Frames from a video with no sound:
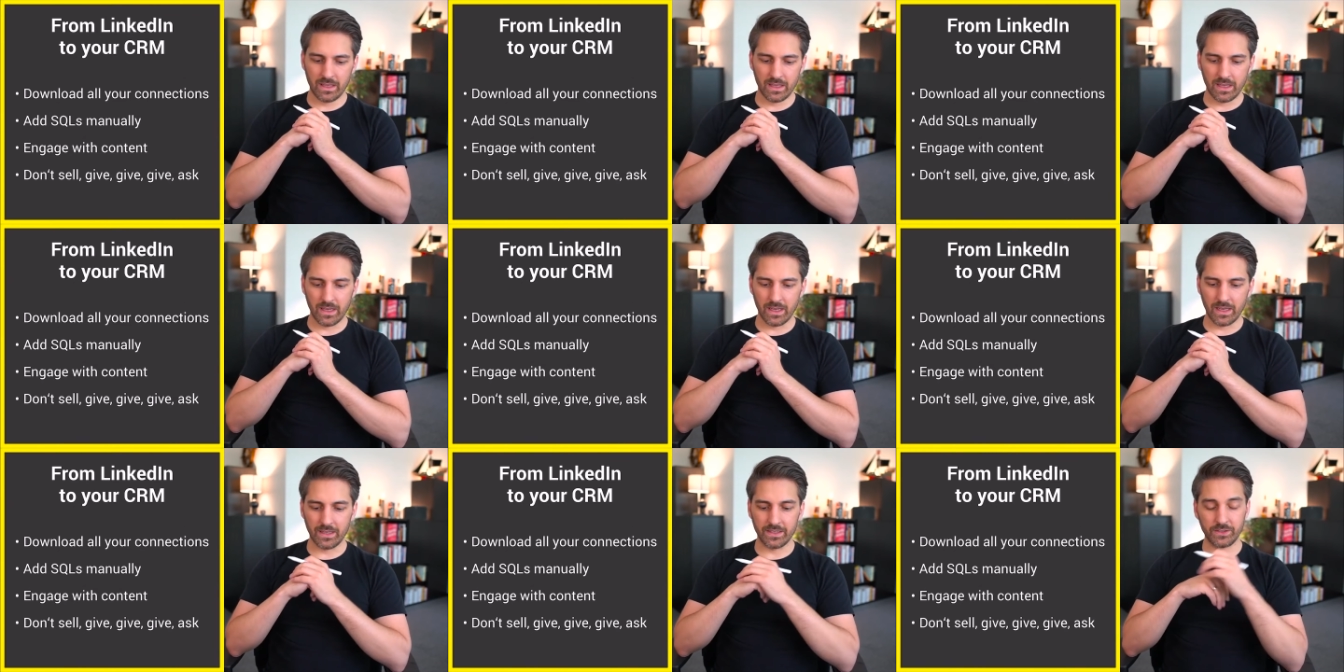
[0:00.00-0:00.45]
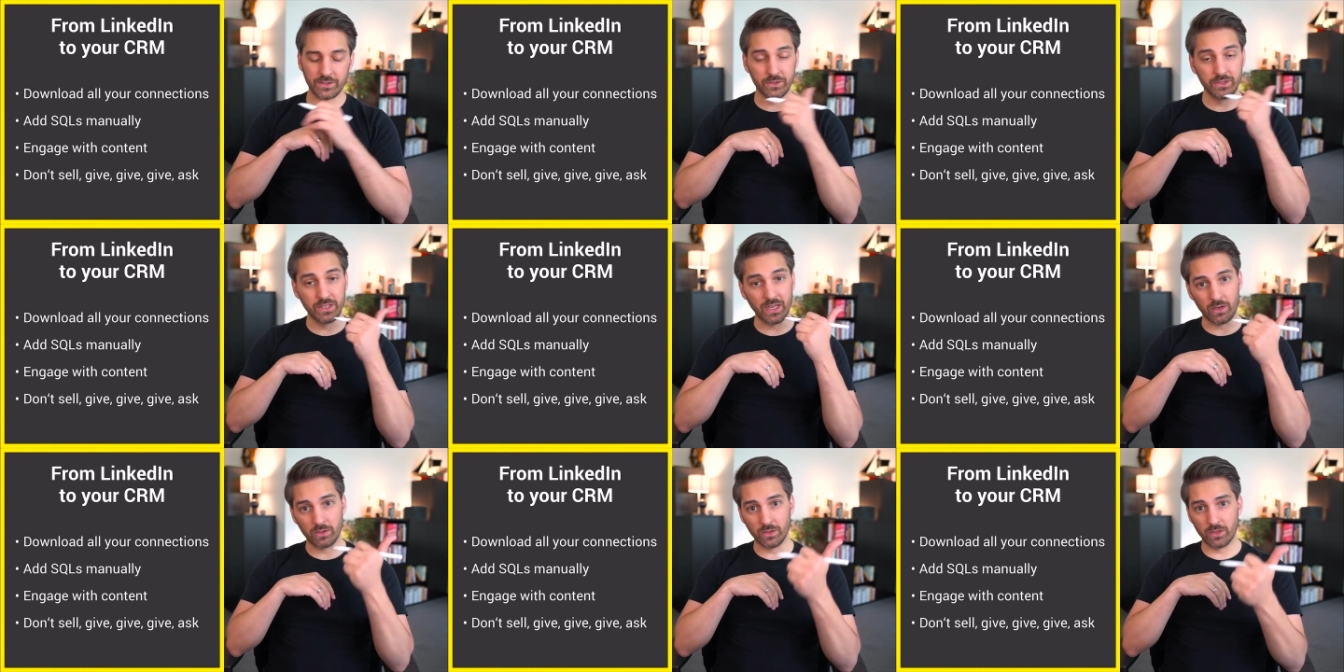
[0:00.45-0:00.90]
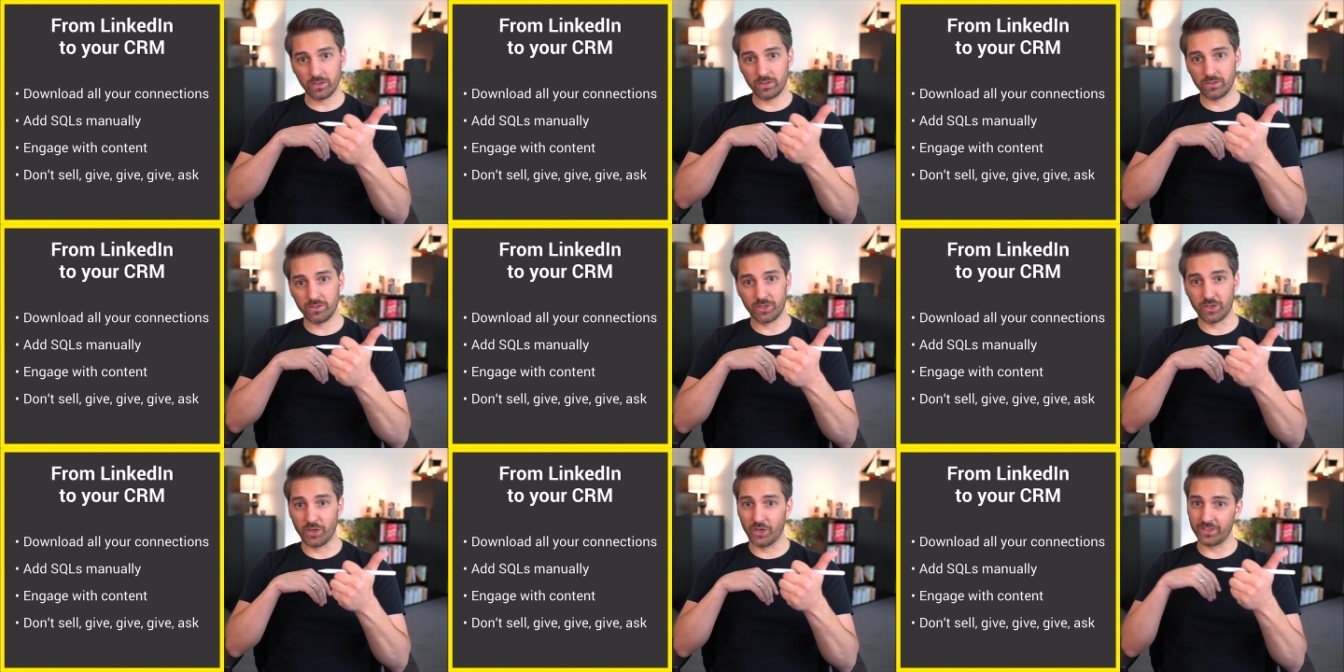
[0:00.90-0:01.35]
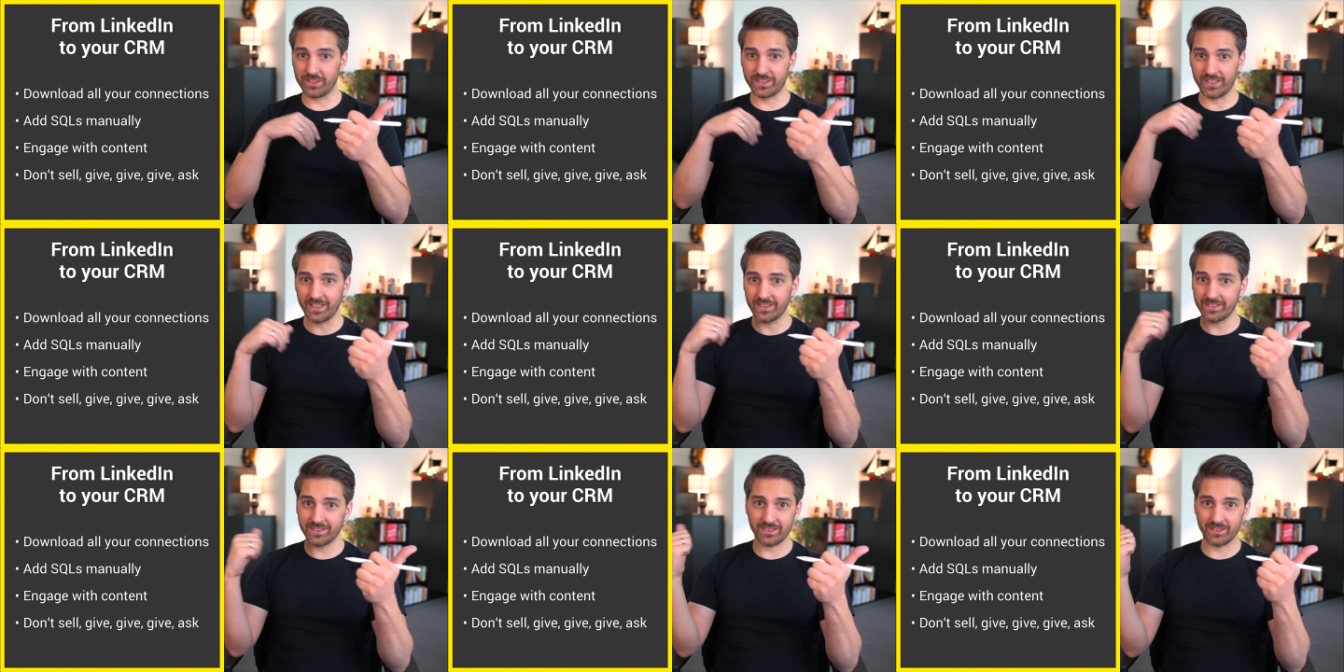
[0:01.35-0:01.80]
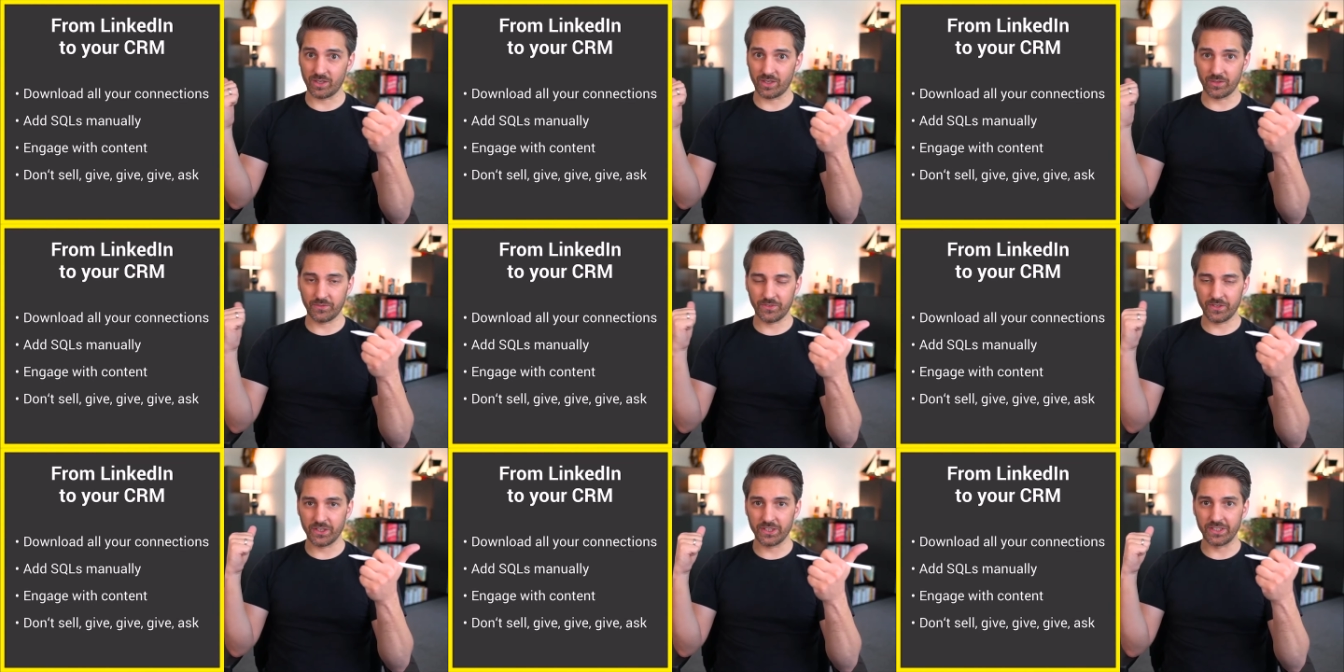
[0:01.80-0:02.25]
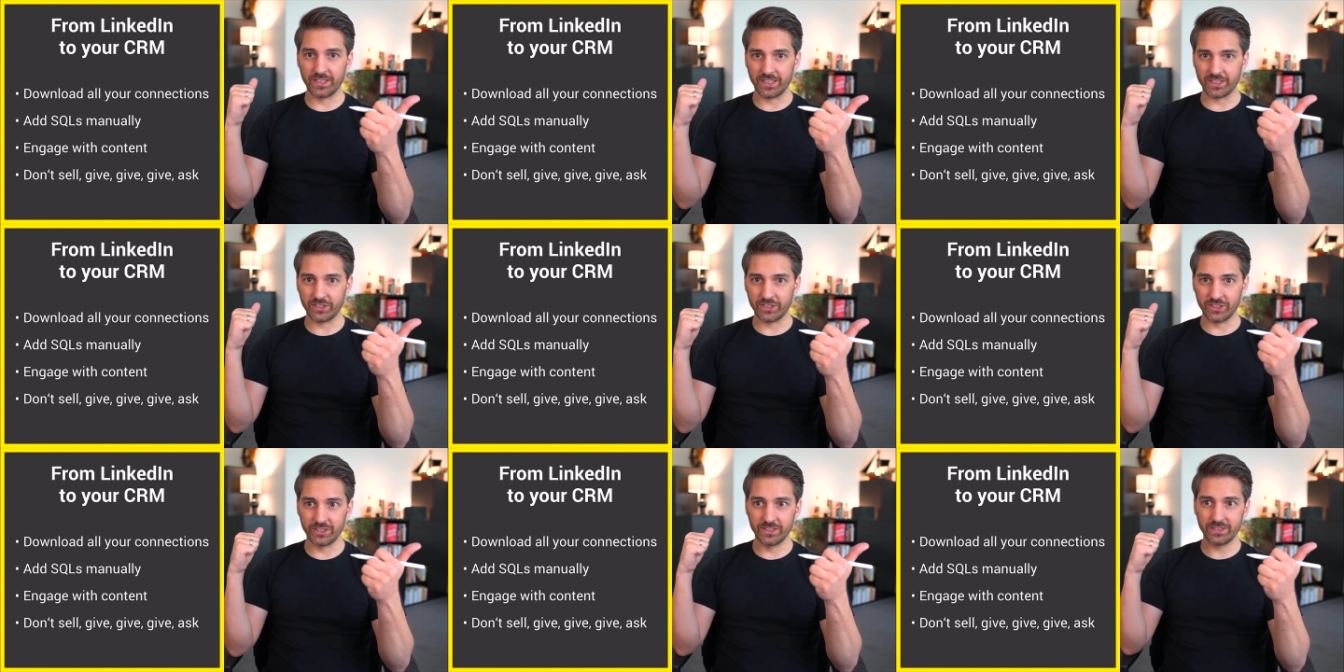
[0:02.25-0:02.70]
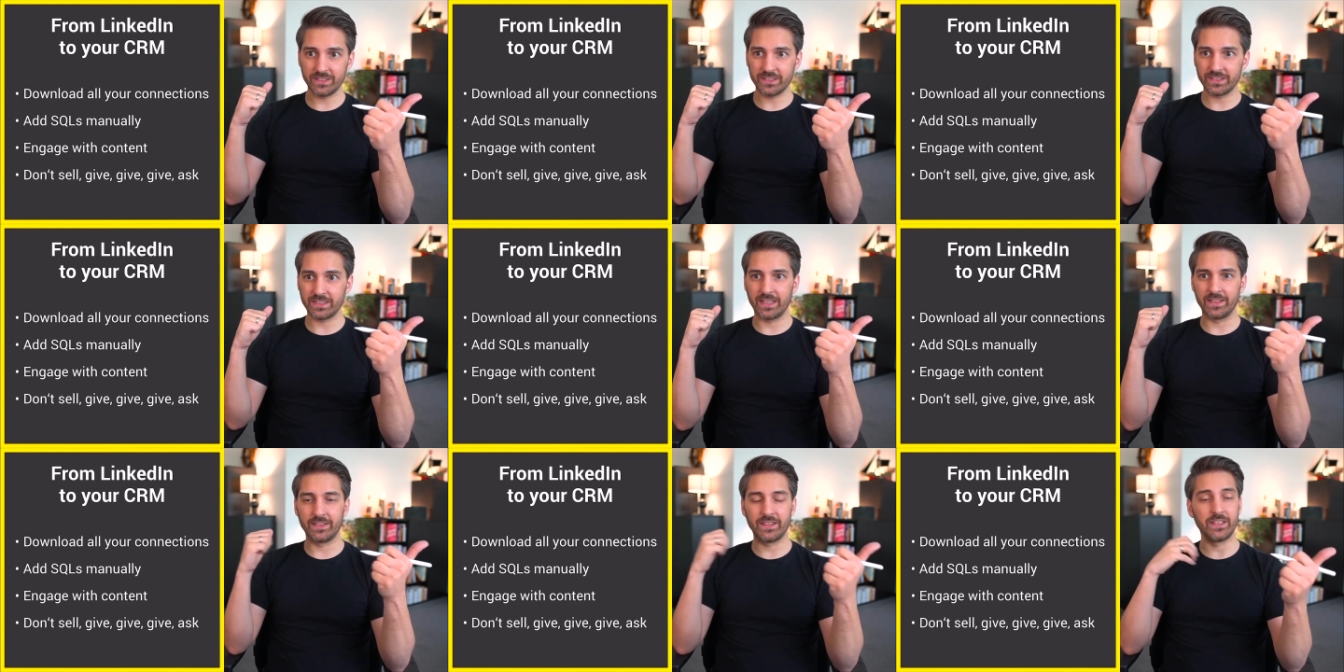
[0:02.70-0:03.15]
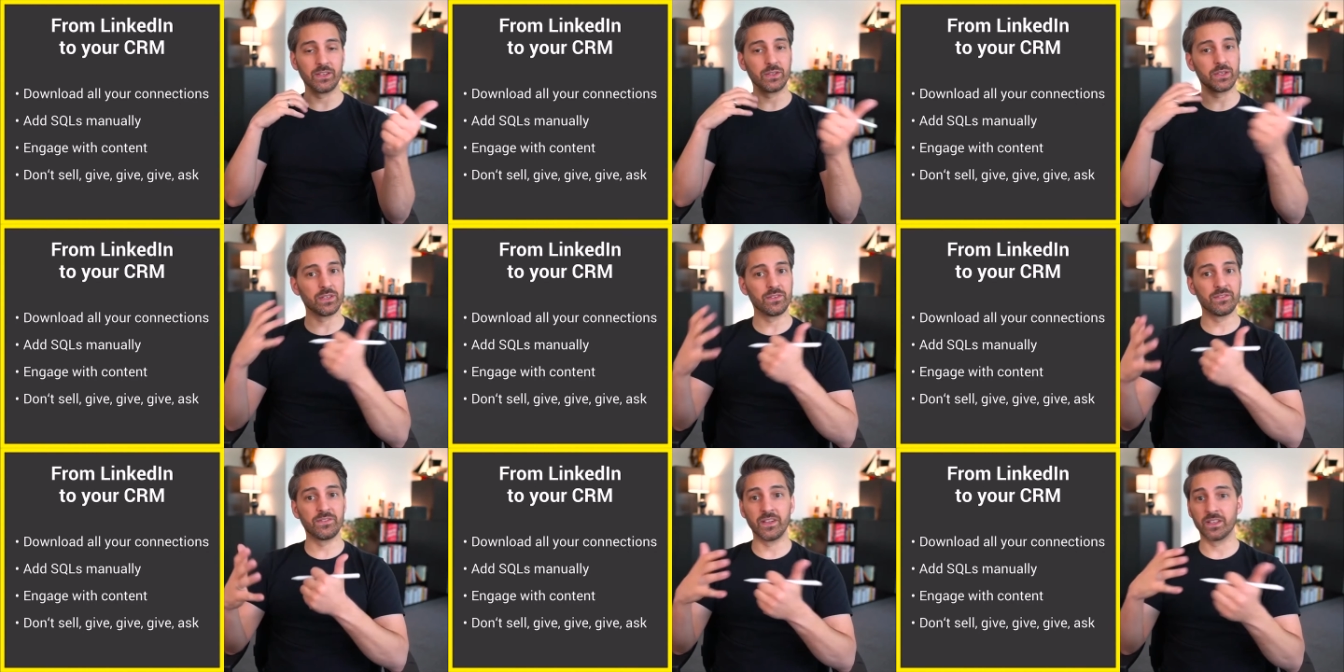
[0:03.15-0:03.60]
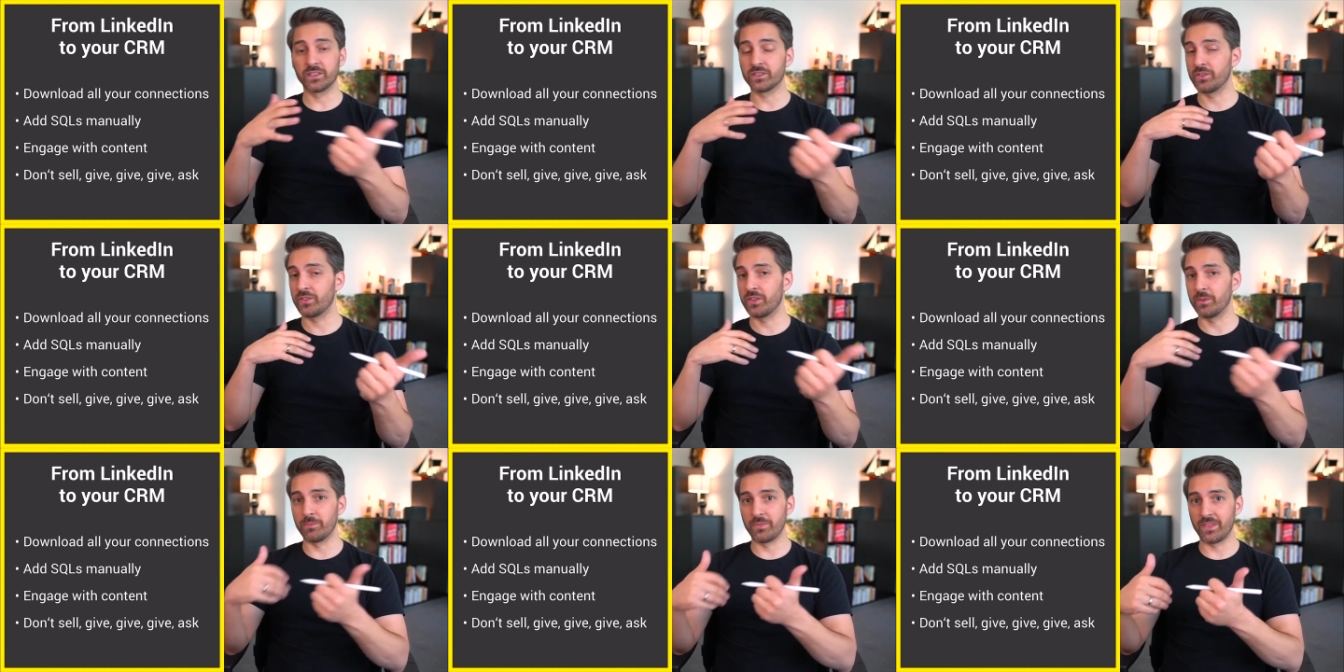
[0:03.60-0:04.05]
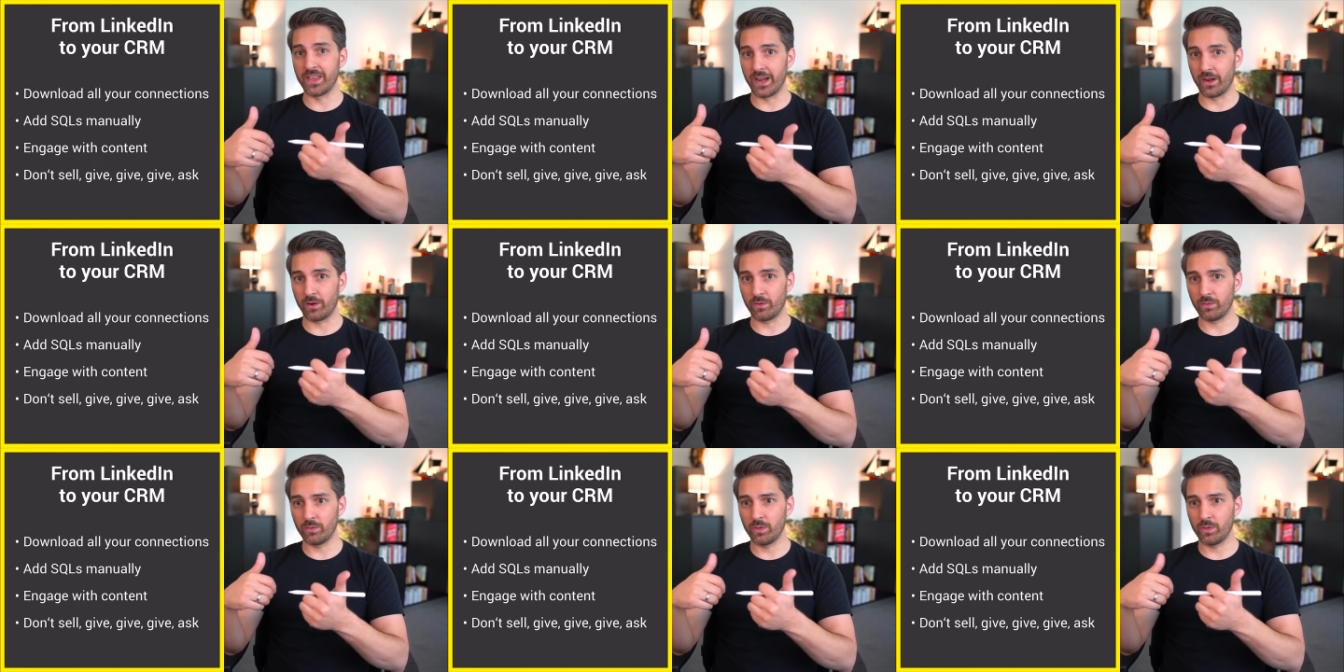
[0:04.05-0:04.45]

Uh, you download your contacts, all of your connections, and then you can filter them there.